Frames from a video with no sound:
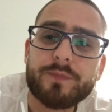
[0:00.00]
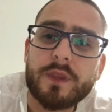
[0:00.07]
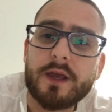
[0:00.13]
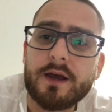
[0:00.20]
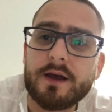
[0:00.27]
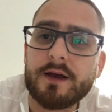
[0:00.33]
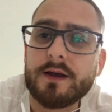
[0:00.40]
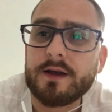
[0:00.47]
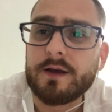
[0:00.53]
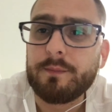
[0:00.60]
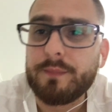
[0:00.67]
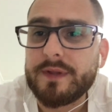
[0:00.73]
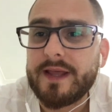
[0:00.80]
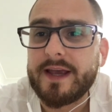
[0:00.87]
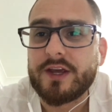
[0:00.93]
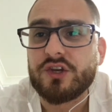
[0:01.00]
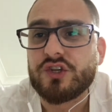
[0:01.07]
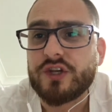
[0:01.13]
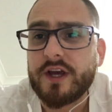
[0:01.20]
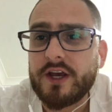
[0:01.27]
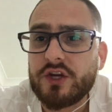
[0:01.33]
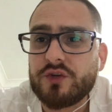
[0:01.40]
But that can
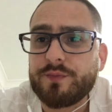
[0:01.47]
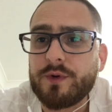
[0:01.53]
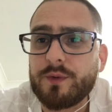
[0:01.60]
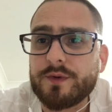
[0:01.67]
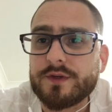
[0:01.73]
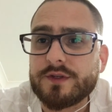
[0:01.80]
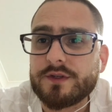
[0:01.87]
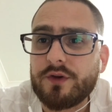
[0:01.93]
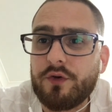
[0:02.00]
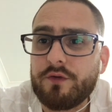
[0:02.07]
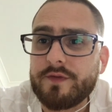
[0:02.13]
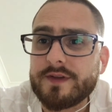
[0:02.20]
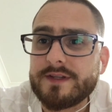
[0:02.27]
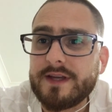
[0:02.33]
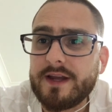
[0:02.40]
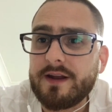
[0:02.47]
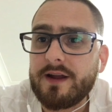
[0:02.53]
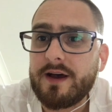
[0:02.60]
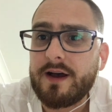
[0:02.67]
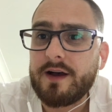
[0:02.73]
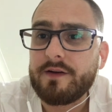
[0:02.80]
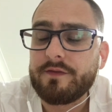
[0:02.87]
change, but it was over
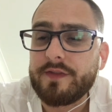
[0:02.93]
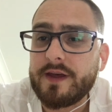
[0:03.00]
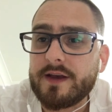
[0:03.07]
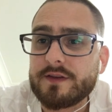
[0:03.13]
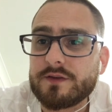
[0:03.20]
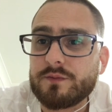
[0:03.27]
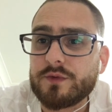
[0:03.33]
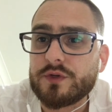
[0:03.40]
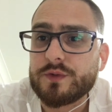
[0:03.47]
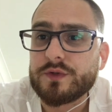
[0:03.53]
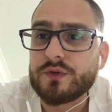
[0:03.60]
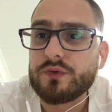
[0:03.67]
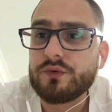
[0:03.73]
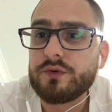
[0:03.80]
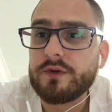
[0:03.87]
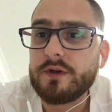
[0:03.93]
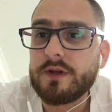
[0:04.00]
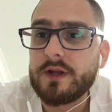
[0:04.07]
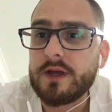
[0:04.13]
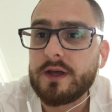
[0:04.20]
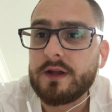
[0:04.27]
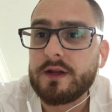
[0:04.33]
10,500, which was good,
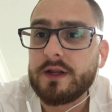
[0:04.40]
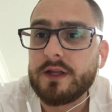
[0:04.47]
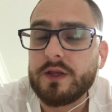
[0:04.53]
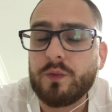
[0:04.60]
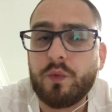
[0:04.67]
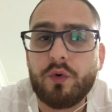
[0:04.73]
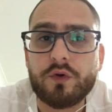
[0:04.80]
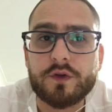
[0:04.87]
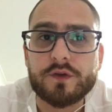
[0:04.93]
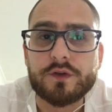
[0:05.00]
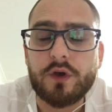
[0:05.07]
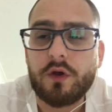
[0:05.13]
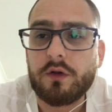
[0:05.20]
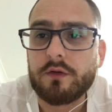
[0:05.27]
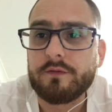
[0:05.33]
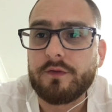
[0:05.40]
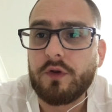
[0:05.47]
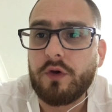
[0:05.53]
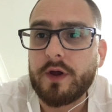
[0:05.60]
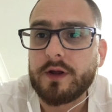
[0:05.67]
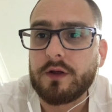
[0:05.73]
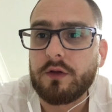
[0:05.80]
and nearly walked a total of
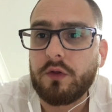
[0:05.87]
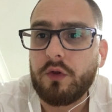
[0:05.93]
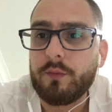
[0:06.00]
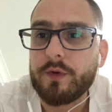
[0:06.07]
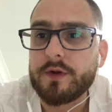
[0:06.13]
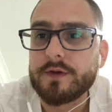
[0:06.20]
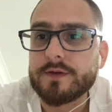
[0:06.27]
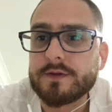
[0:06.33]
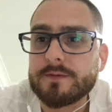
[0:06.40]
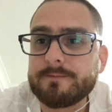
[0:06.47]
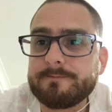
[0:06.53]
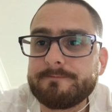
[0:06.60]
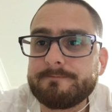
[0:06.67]
9 kilometers